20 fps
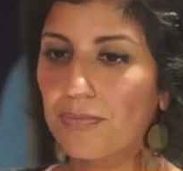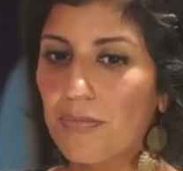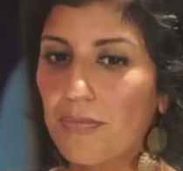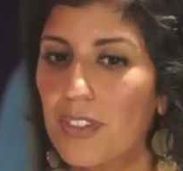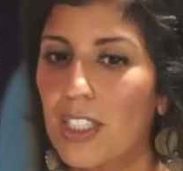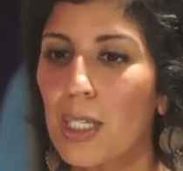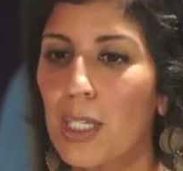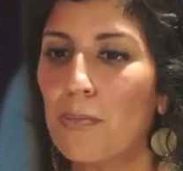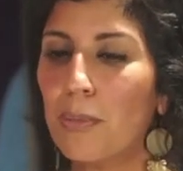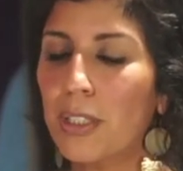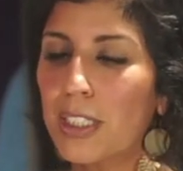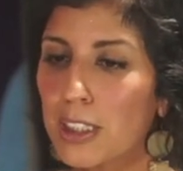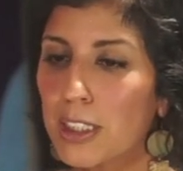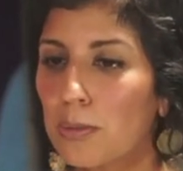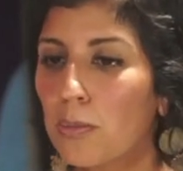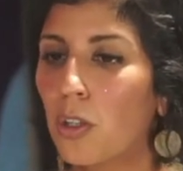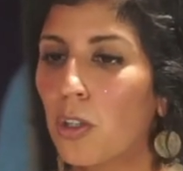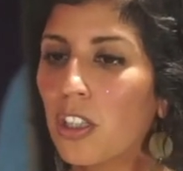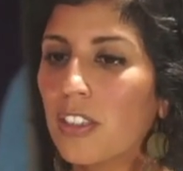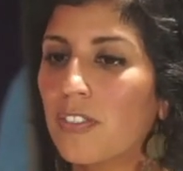But it's
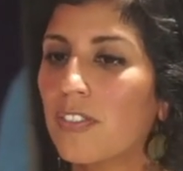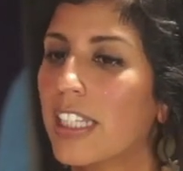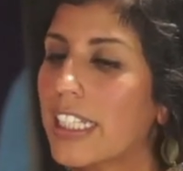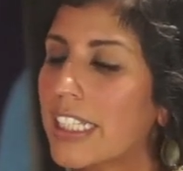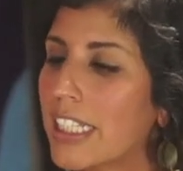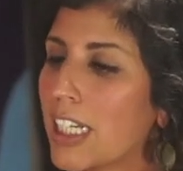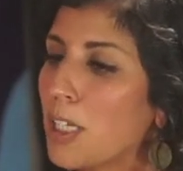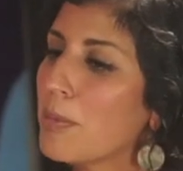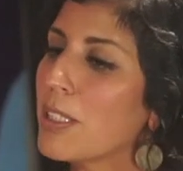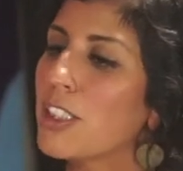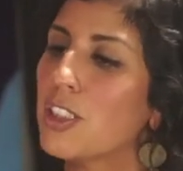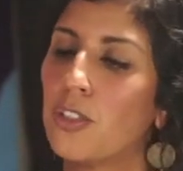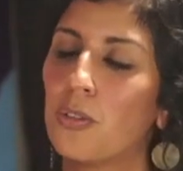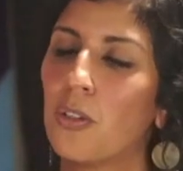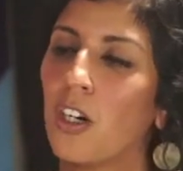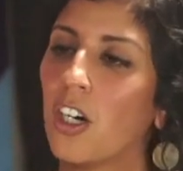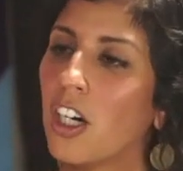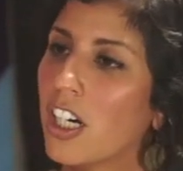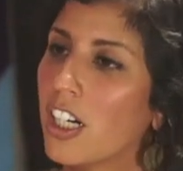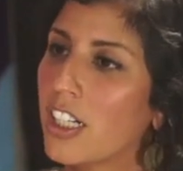more of like, come as you
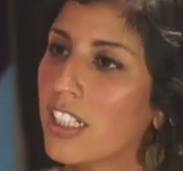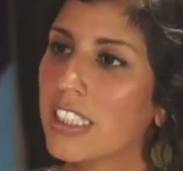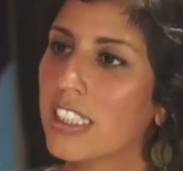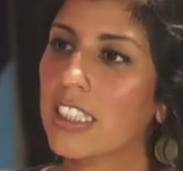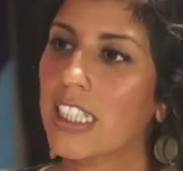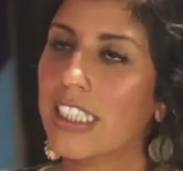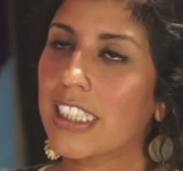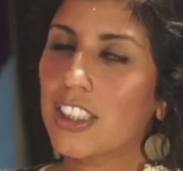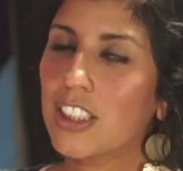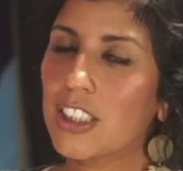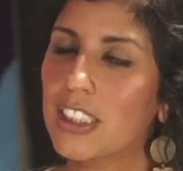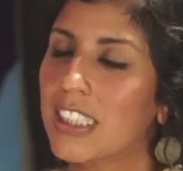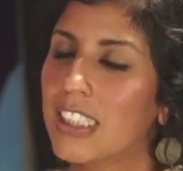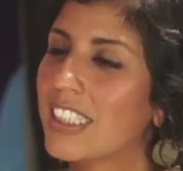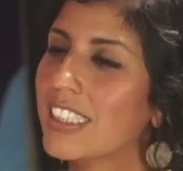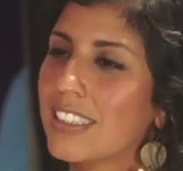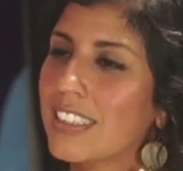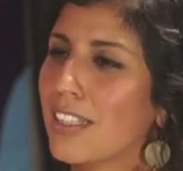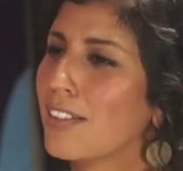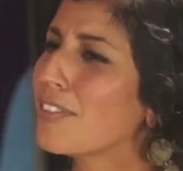are and like, just let
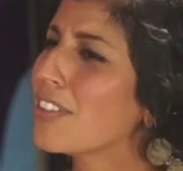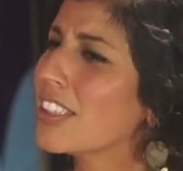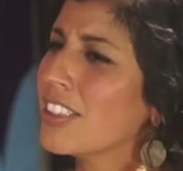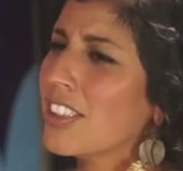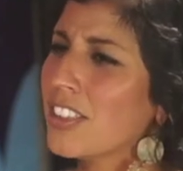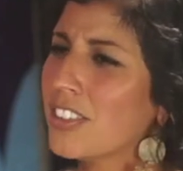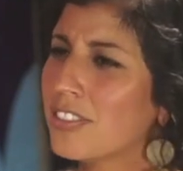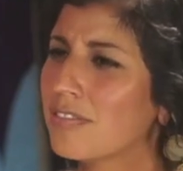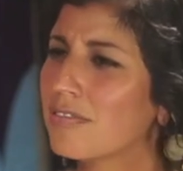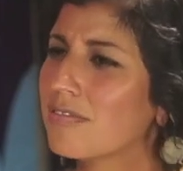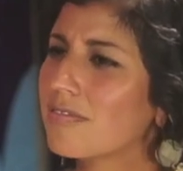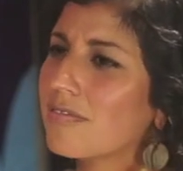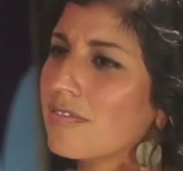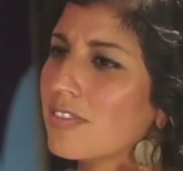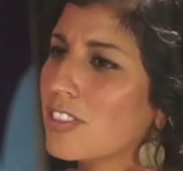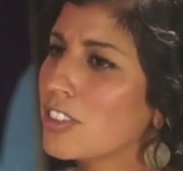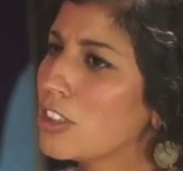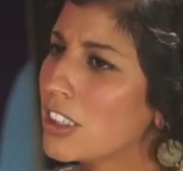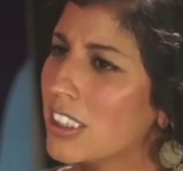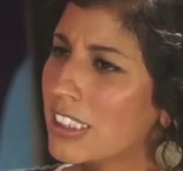us love on you
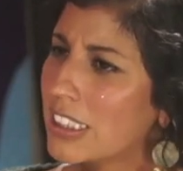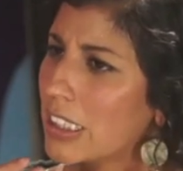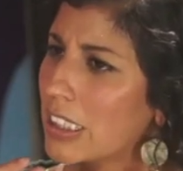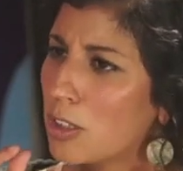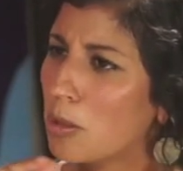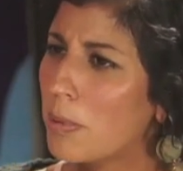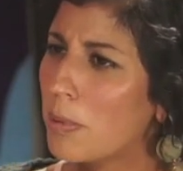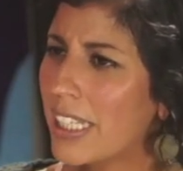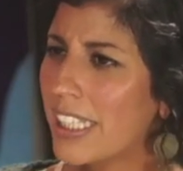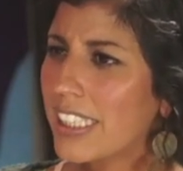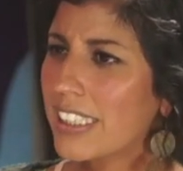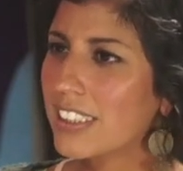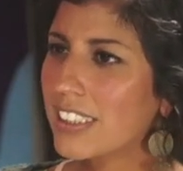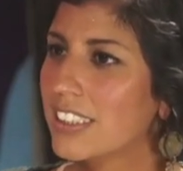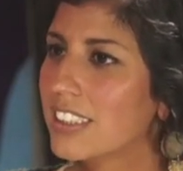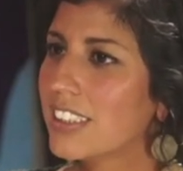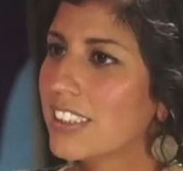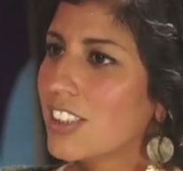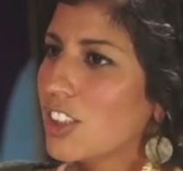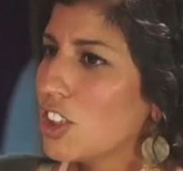just a little bit.
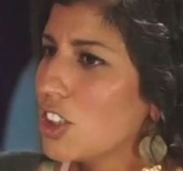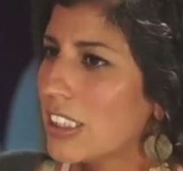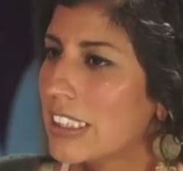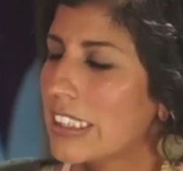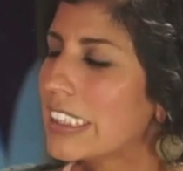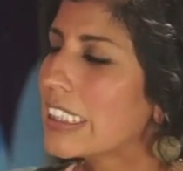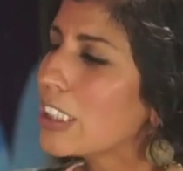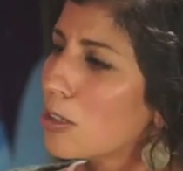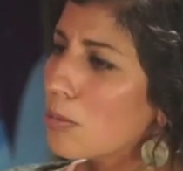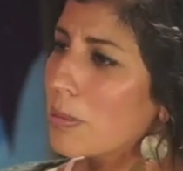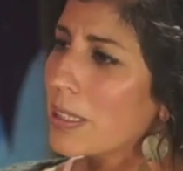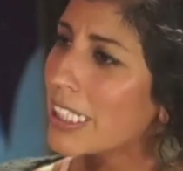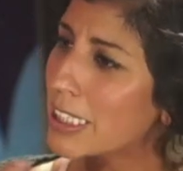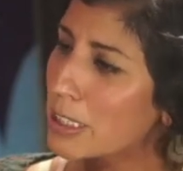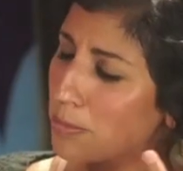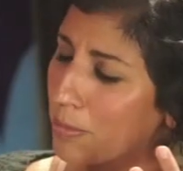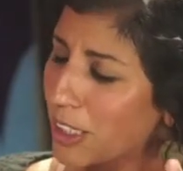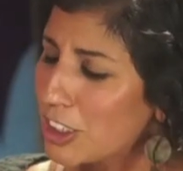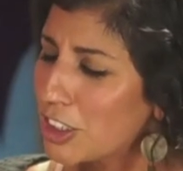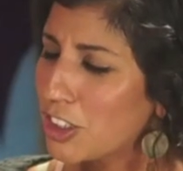Just a little bit, as
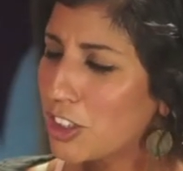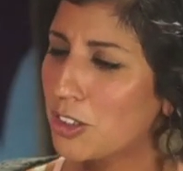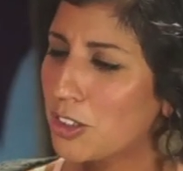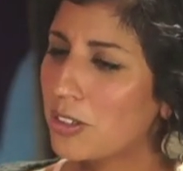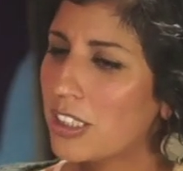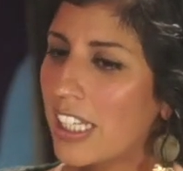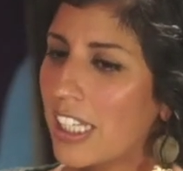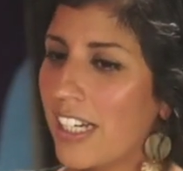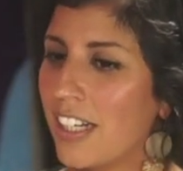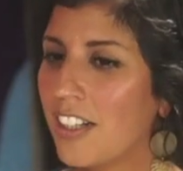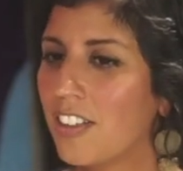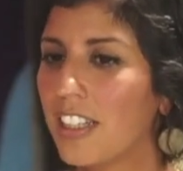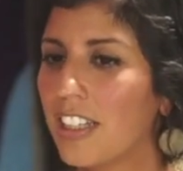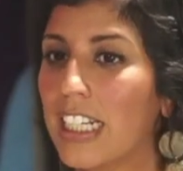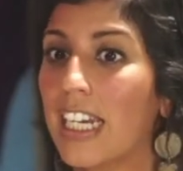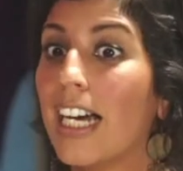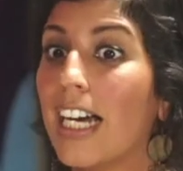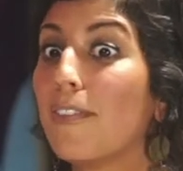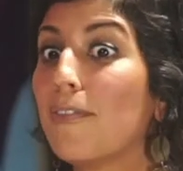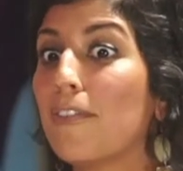much as you allow. And
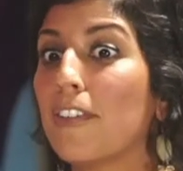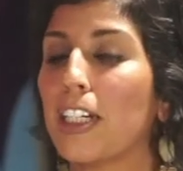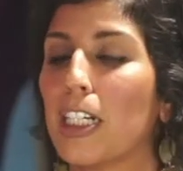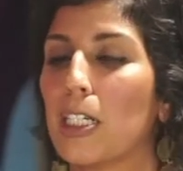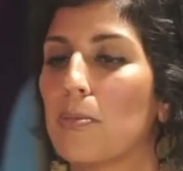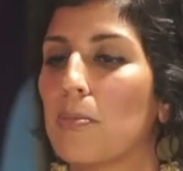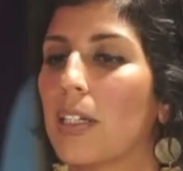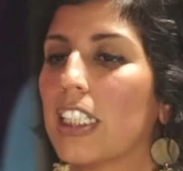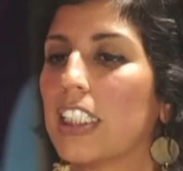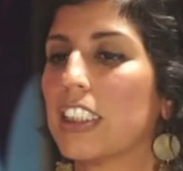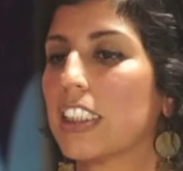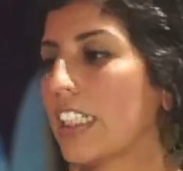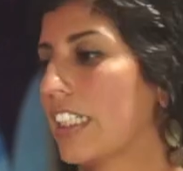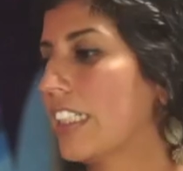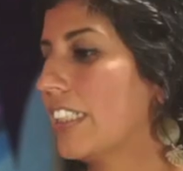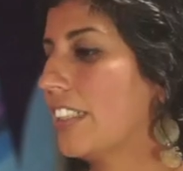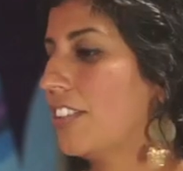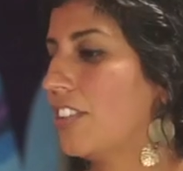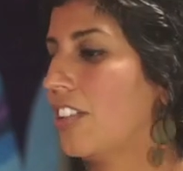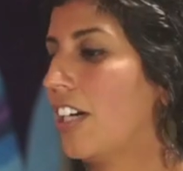I'm very much
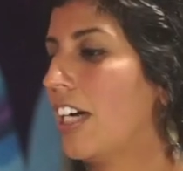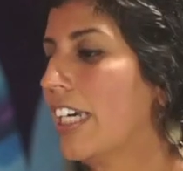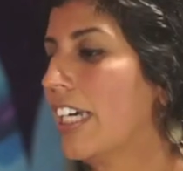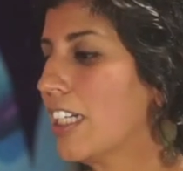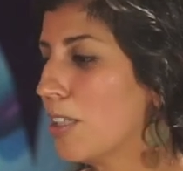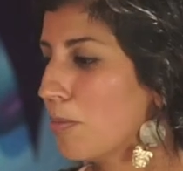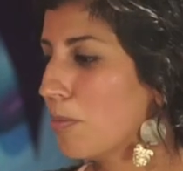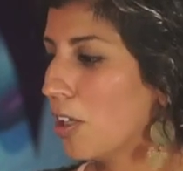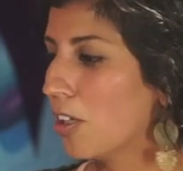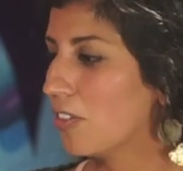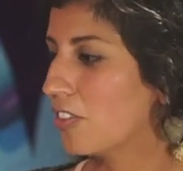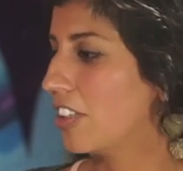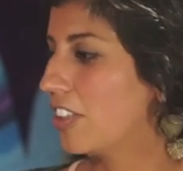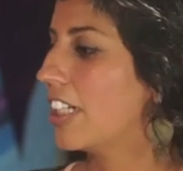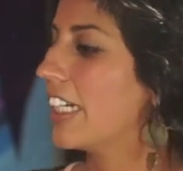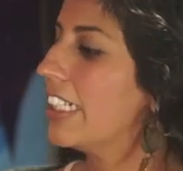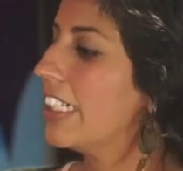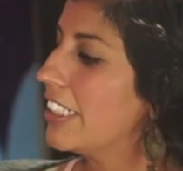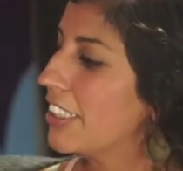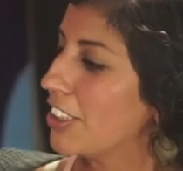like, you know, I come over and I
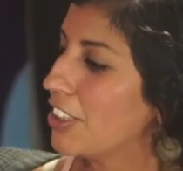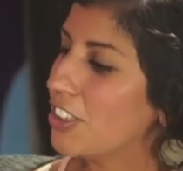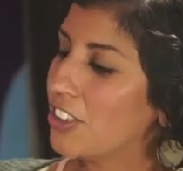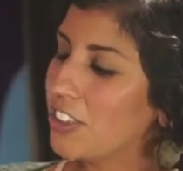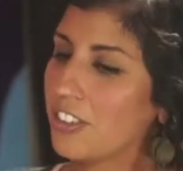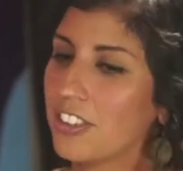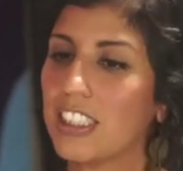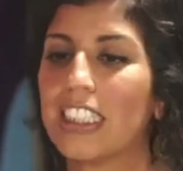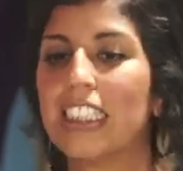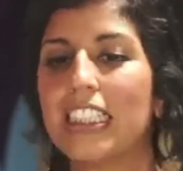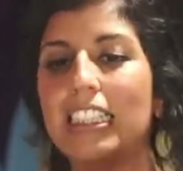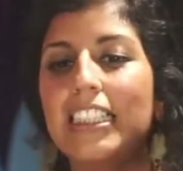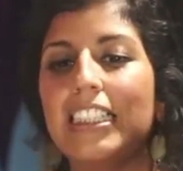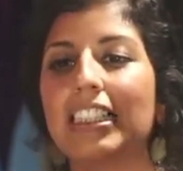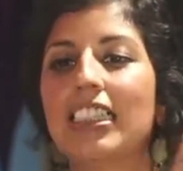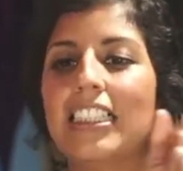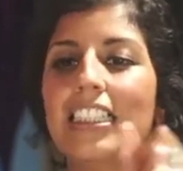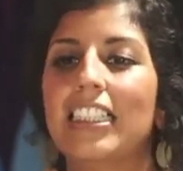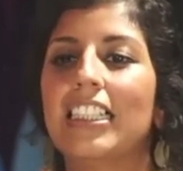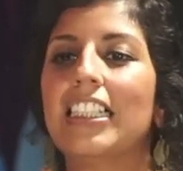hug you, and
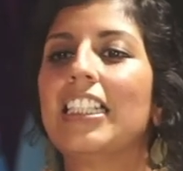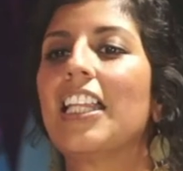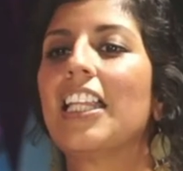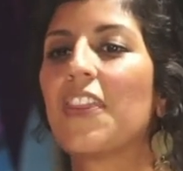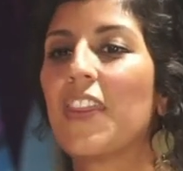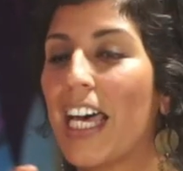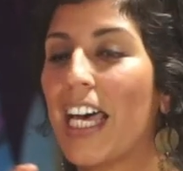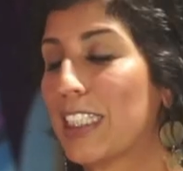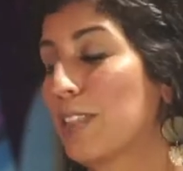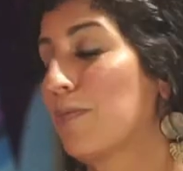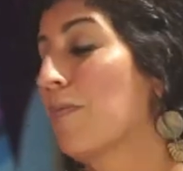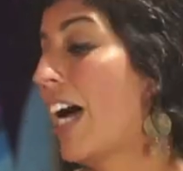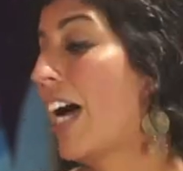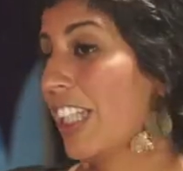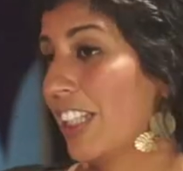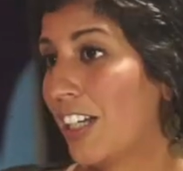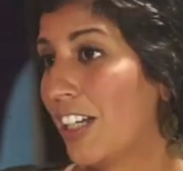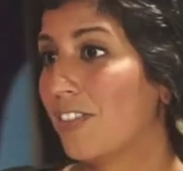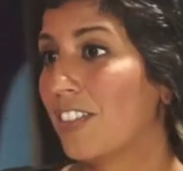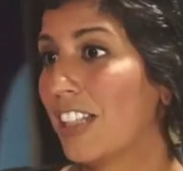that's my
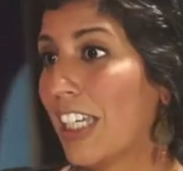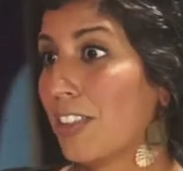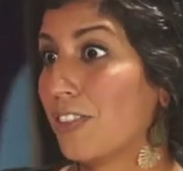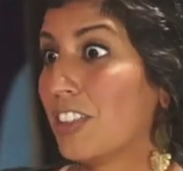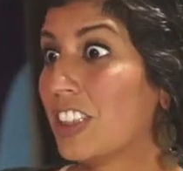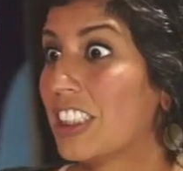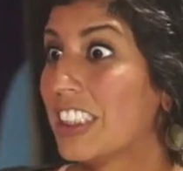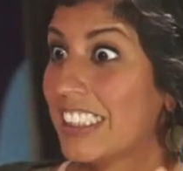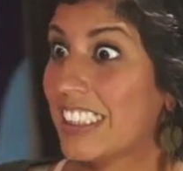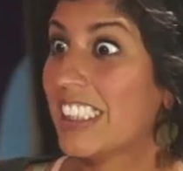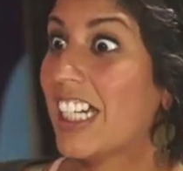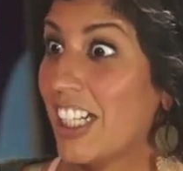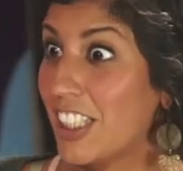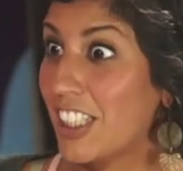love language is touch,